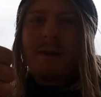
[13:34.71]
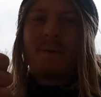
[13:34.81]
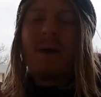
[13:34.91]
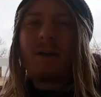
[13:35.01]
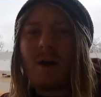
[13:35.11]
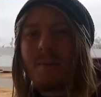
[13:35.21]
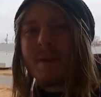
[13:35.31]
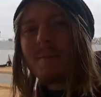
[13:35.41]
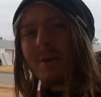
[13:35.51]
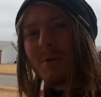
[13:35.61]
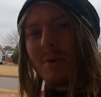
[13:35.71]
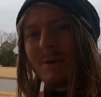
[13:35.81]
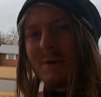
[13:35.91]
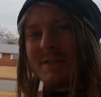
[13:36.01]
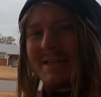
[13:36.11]
up, comment down below on
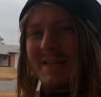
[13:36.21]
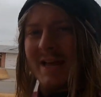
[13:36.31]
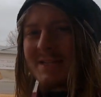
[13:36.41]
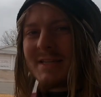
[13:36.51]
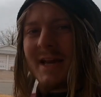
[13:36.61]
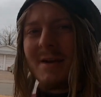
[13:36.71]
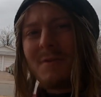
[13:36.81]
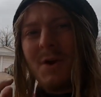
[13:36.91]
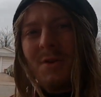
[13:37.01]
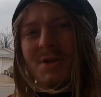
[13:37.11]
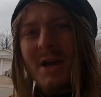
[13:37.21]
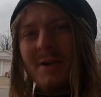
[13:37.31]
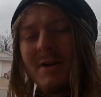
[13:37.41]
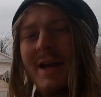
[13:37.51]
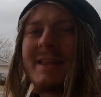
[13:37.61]
what you want to see next, and if you're new to the
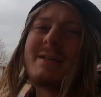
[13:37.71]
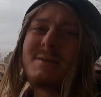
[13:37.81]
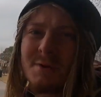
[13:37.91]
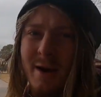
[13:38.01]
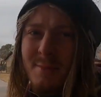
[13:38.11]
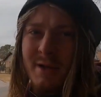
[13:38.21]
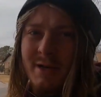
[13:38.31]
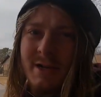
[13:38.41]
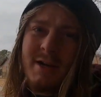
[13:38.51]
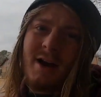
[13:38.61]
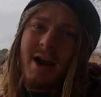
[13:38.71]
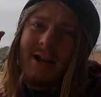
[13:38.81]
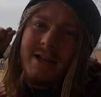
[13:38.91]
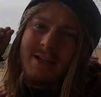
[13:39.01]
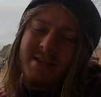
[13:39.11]
channel, hit that subscribe button. All right,
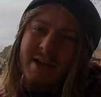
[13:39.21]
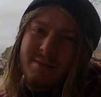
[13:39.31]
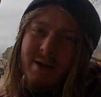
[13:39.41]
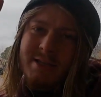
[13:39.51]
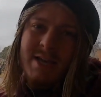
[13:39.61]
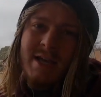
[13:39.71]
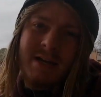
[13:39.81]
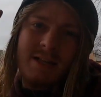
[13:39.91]
stay awesome, guys.